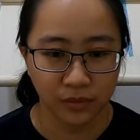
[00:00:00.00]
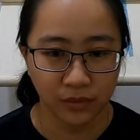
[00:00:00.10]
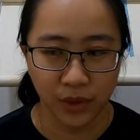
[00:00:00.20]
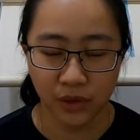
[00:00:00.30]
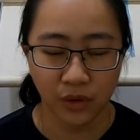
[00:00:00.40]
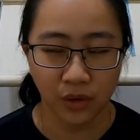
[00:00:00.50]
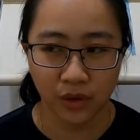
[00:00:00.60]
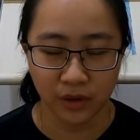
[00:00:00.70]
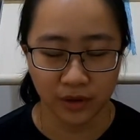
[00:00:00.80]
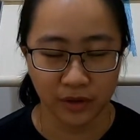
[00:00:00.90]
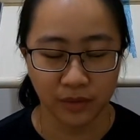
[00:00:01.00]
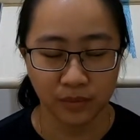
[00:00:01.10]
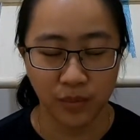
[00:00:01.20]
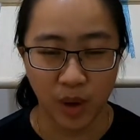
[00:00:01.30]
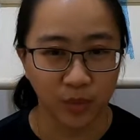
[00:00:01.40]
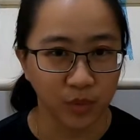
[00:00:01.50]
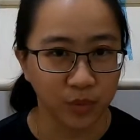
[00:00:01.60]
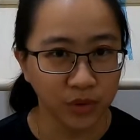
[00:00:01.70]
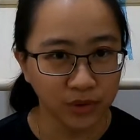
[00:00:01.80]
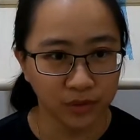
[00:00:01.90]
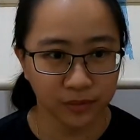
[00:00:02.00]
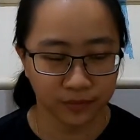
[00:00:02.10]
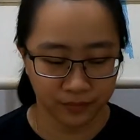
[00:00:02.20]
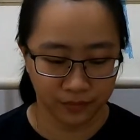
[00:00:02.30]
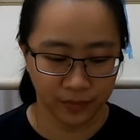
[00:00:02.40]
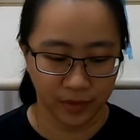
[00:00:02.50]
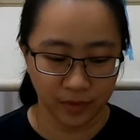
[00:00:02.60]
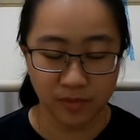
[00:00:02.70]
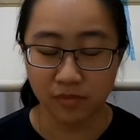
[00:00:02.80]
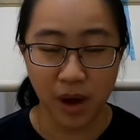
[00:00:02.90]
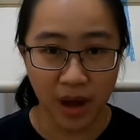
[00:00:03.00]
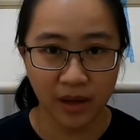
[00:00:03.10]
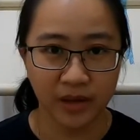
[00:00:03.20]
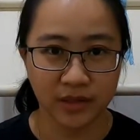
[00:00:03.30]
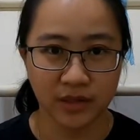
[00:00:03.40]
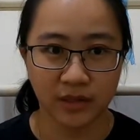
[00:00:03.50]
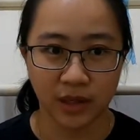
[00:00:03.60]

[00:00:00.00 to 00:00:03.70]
we call her Mbak Puput. Mbak is